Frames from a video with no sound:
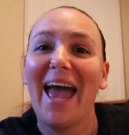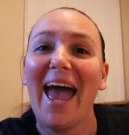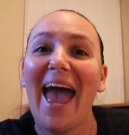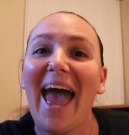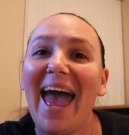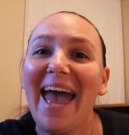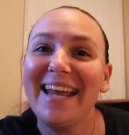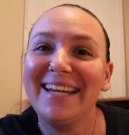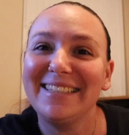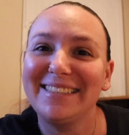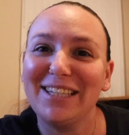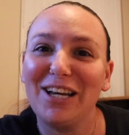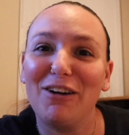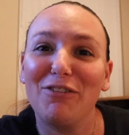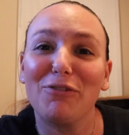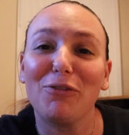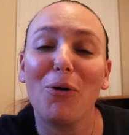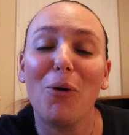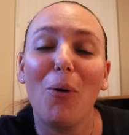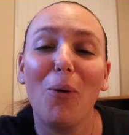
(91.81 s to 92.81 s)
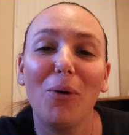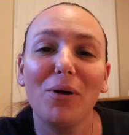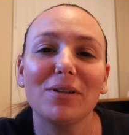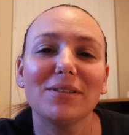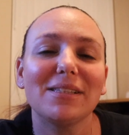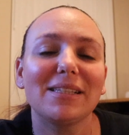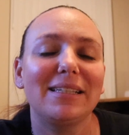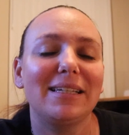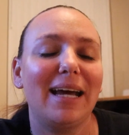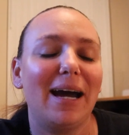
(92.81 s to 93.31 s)
and of
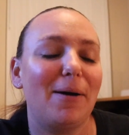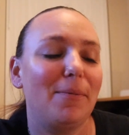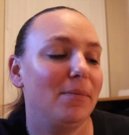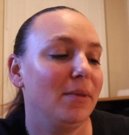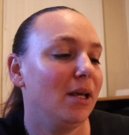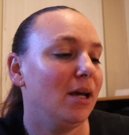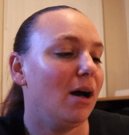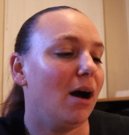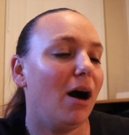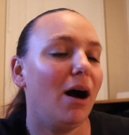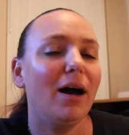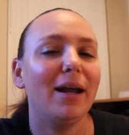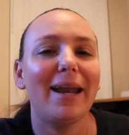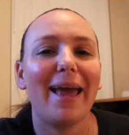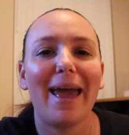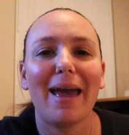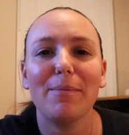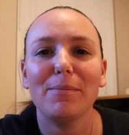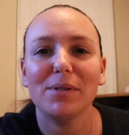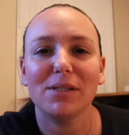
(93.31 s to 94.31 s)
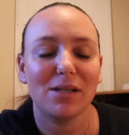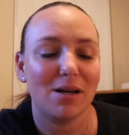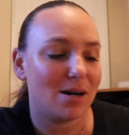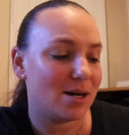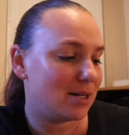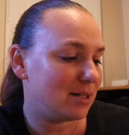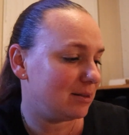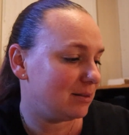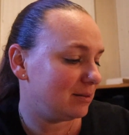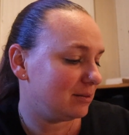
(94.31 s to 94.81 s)
course now on
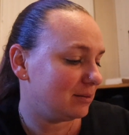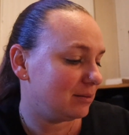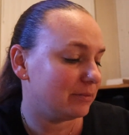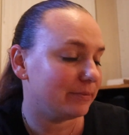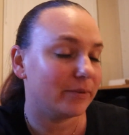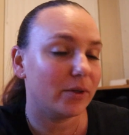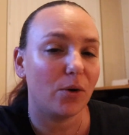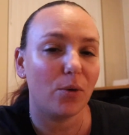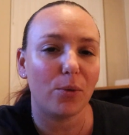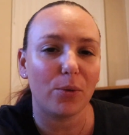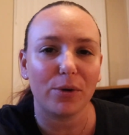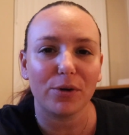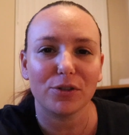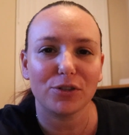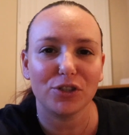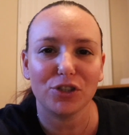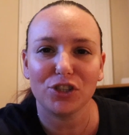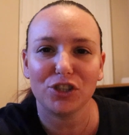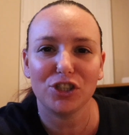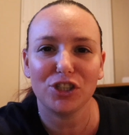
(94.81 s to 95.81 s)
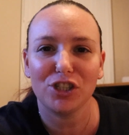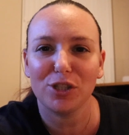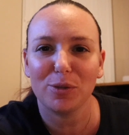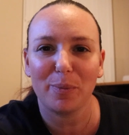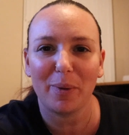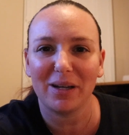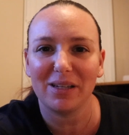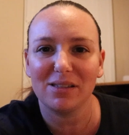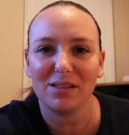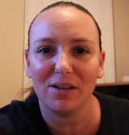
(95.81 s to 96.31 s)
amazon of course you should just
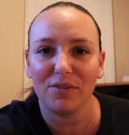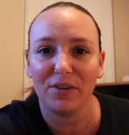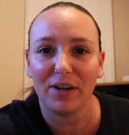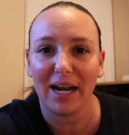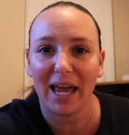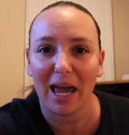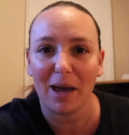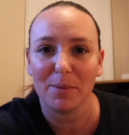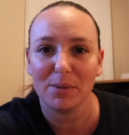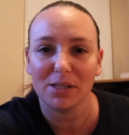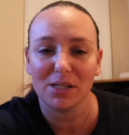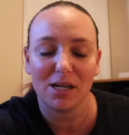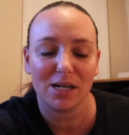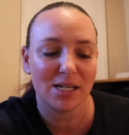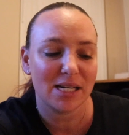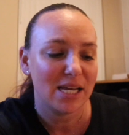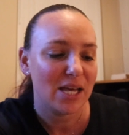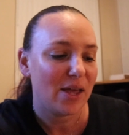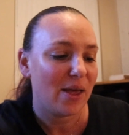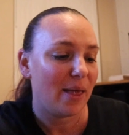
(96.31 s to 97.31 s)
buy stuff on amazon